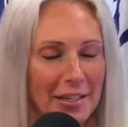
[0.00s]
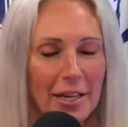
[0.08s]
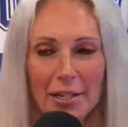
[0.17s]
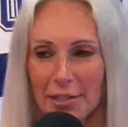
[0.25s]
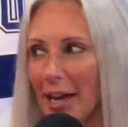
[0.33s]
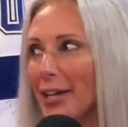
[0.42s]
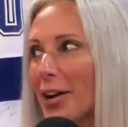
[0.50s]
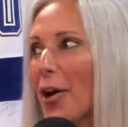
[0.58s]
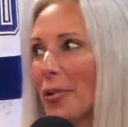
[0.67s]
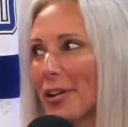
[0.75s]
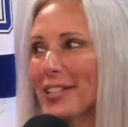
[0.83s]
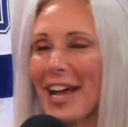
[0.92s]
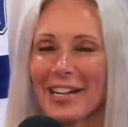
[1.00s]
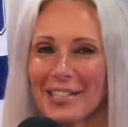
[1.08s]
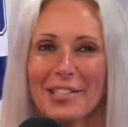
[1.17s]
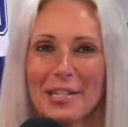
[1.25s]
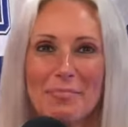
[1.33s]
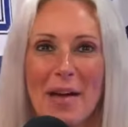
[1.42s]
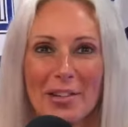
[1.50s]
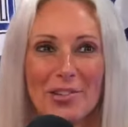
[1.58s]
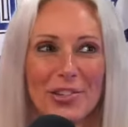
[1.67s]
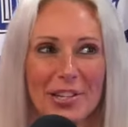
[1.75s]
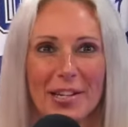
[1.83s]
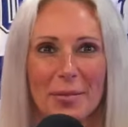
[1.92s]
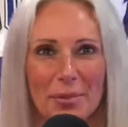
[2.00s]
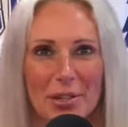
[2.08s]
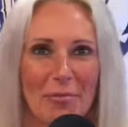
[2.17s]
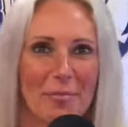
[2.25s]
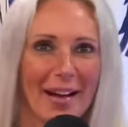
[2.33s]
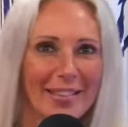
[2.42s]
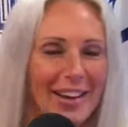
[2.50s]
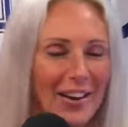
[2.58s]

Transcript: Because I know. Because I can see Ben shitting himself back there.